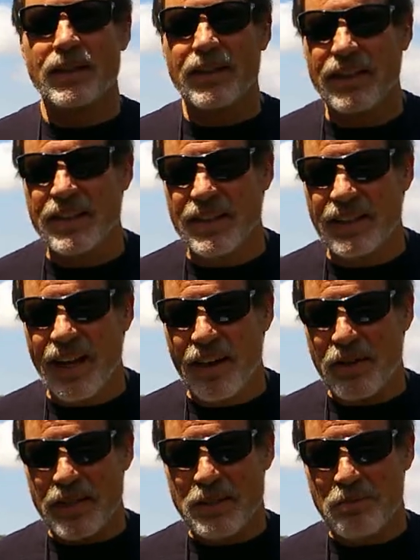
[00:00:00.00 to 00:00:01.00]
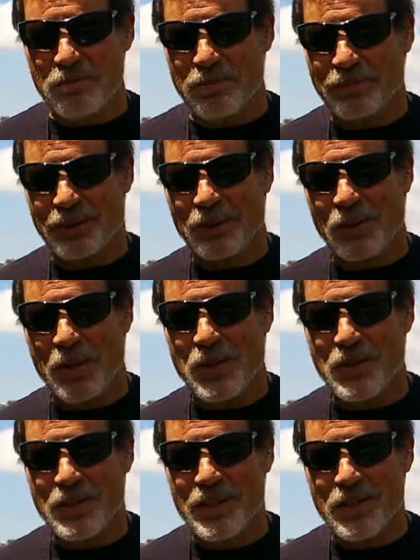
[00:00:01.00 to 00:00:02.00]
Listen, I've had some
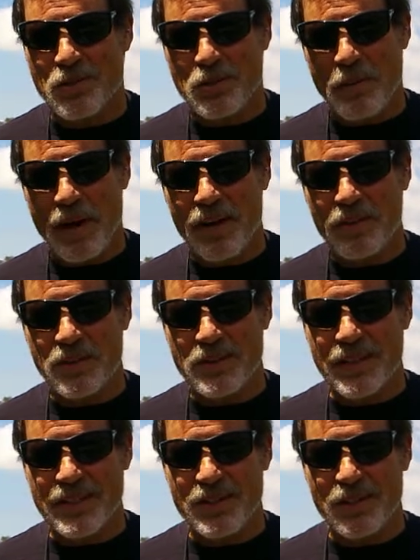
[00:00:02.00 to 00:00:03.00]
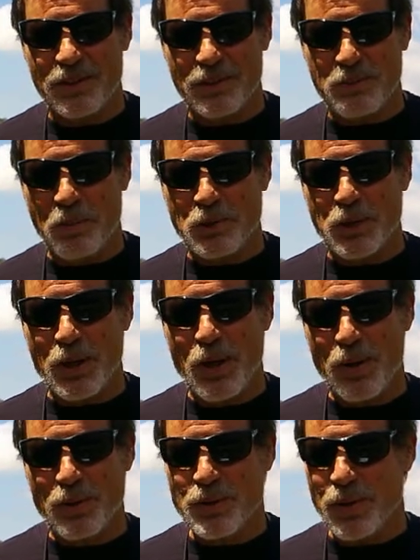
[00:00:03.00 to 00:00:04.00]
questions and issues about how this thing's gonna, supposed to
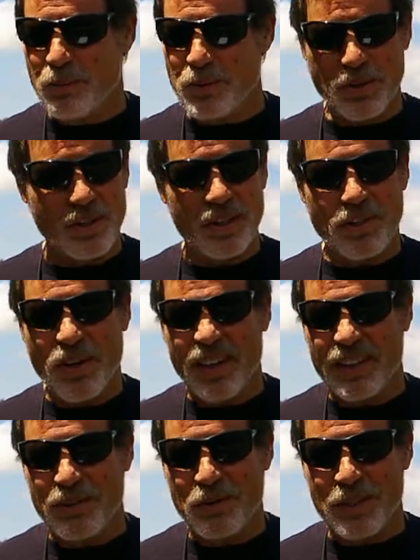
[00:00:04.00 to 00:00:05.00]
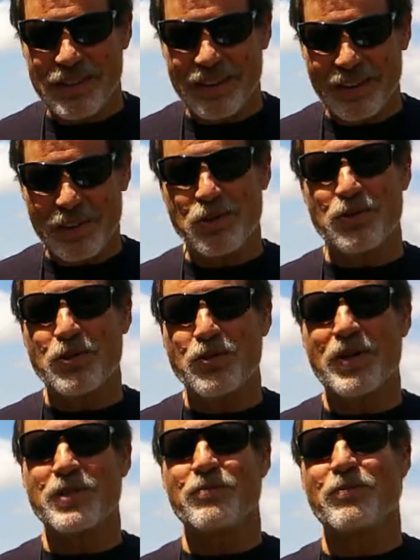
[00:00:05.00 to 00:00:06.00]
go, and so I'm just going to try to give you this little
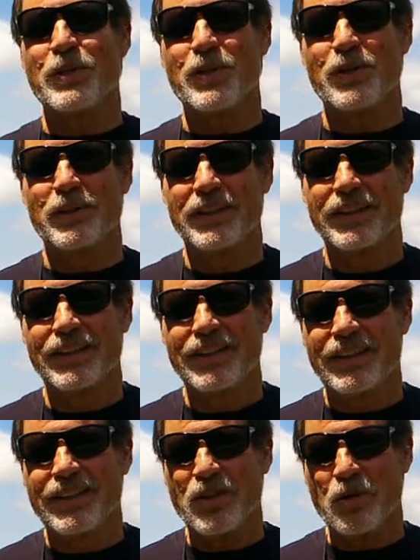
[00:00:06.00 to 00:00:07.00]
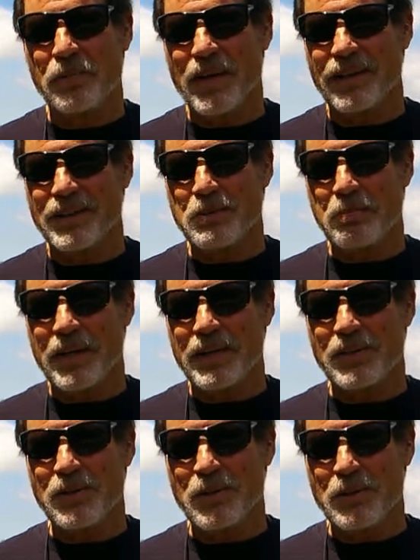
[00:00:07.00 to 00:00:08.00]
instruction video and hope that'll explain it
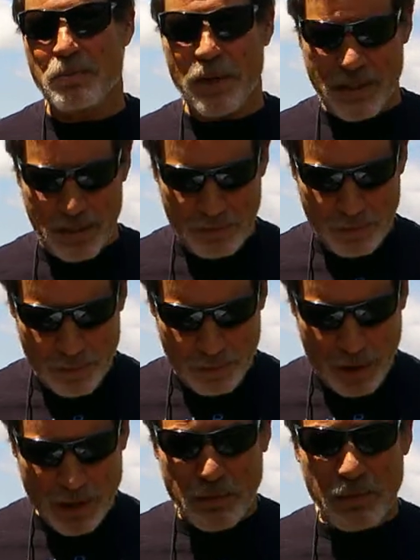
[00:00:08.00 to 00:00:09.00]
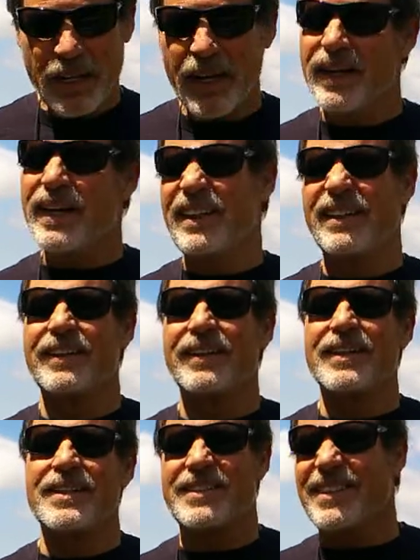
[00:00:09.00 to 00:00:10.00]
to you as best as we possibly can. Hey,
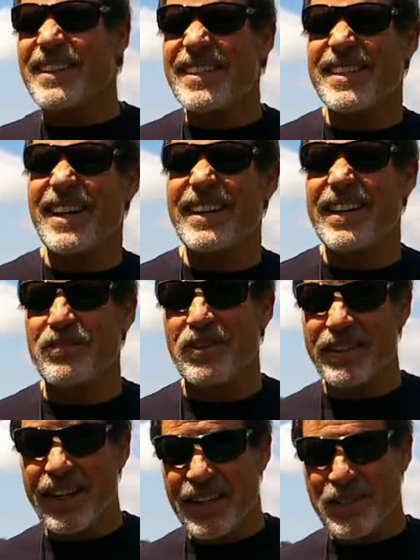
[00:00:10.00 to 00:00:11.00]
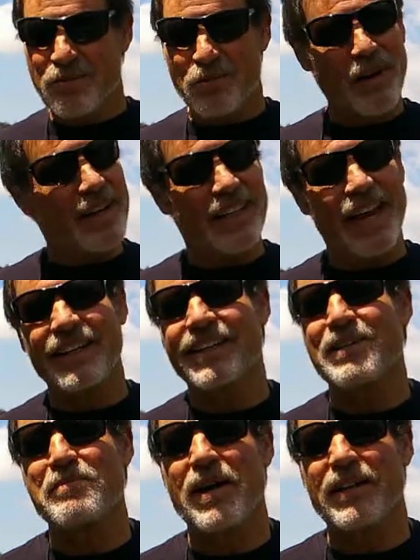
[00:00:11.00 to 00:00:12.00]
sunshine after days of rain had to
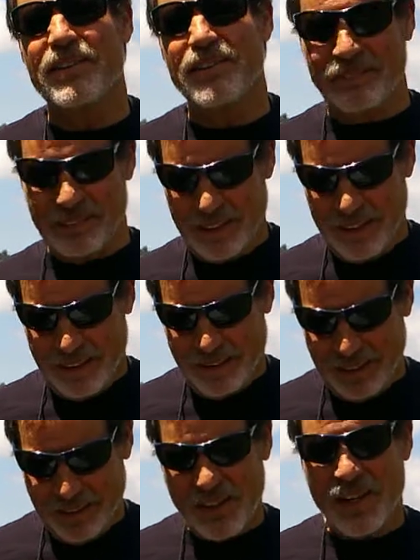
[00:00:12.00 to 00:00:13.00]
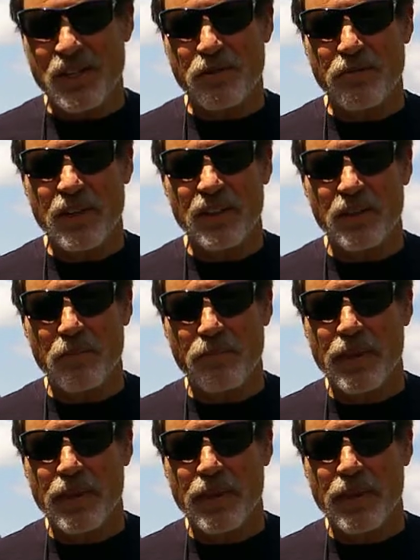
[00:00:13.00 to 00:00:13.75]
come out here and a little change of venue.